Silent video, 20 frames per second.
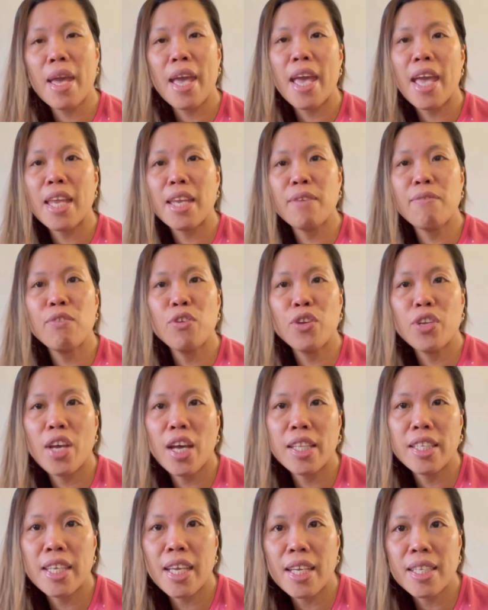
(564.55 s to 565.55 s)
and if you're
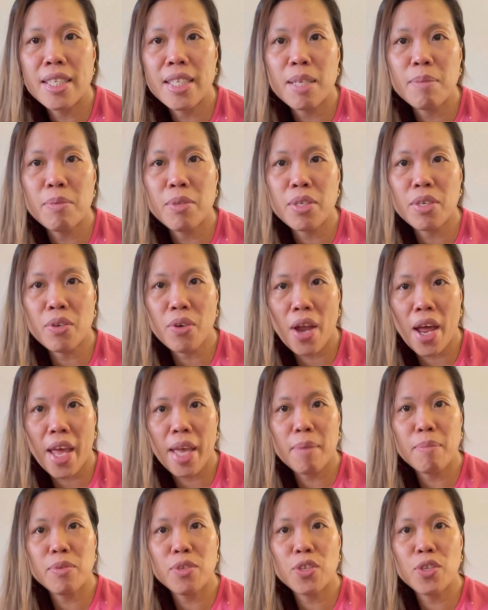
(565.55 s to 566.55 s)
not yet
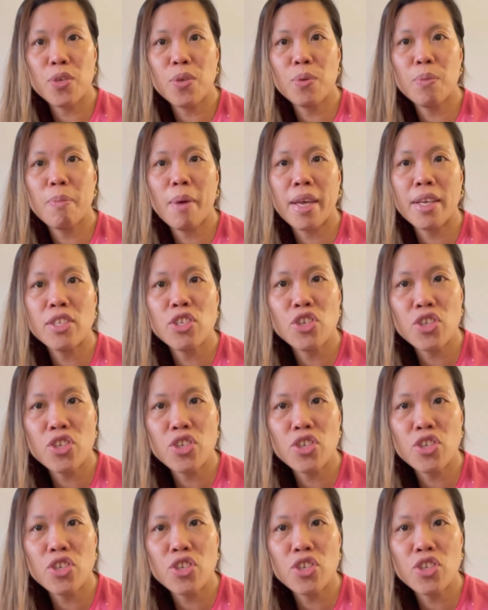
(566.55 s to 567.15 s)
subscribed to my